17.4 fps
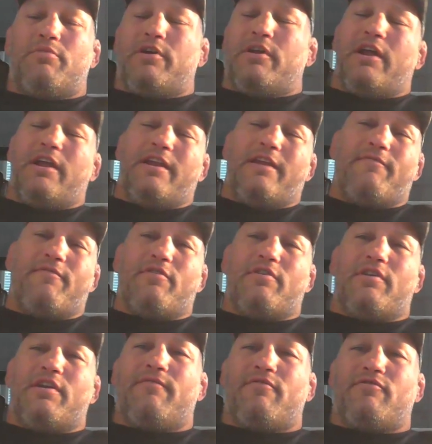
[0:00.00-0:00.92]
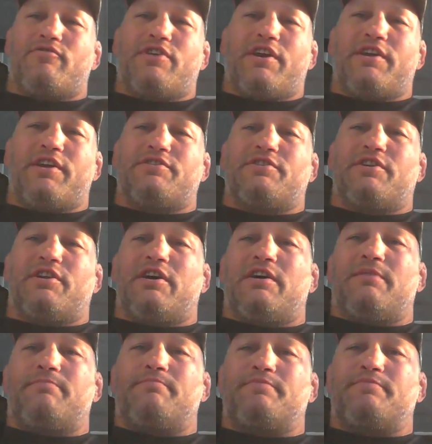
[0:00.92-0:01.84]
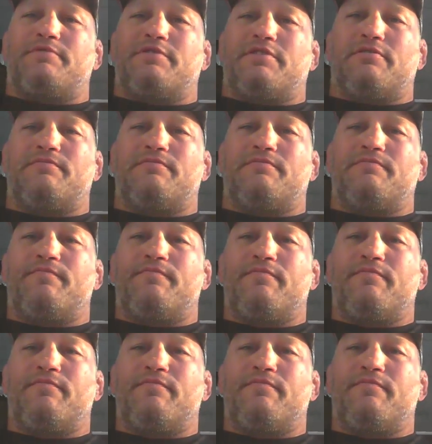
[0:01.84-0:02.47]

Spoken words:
But I never changed it up. So